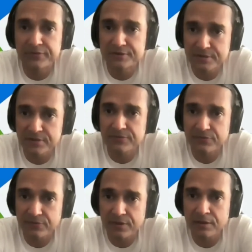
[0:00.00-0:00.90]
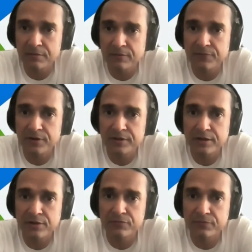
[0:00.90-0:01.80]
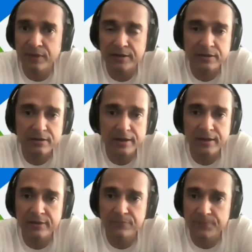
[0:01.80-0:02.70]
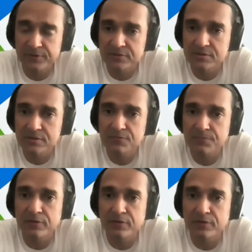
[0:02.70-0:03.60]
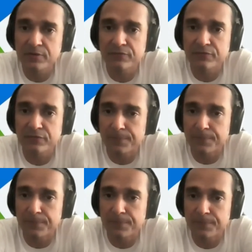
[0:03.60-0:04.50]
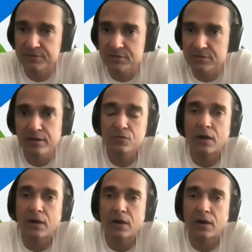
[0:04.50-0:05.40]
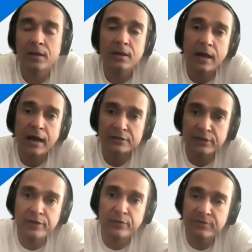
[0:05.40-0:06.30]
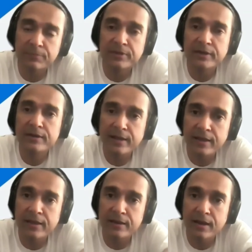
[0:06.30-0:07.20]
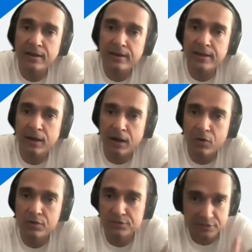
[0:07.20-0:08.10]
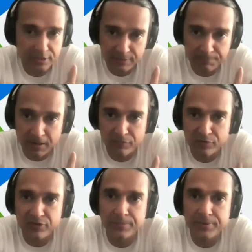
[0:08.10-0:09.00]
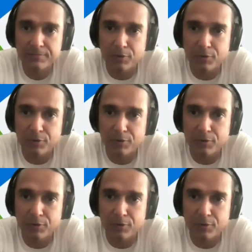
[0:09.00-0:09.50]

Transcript: persistence is key the word that you selected rightly is persistence because when you're persistent and you are actually doing something day in and day out just like the power of habit